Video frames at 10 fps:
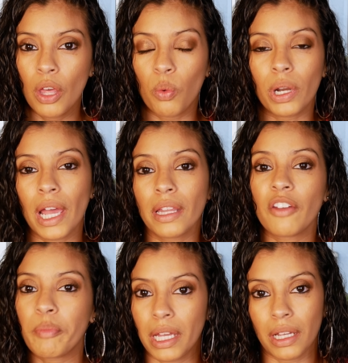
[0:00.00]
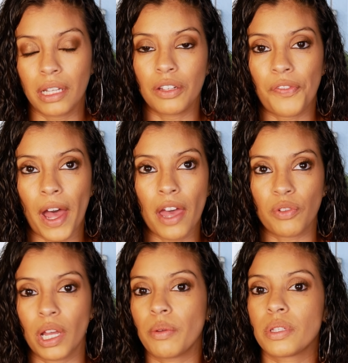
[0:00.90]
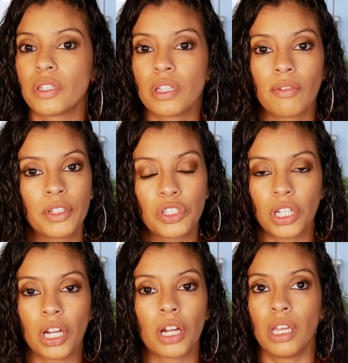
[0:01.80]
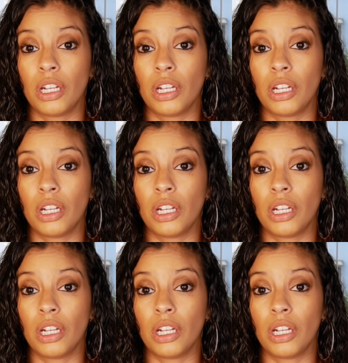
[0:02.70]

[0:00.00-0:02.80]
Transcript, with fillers: when I left my nine to five, when I was a civil engineer,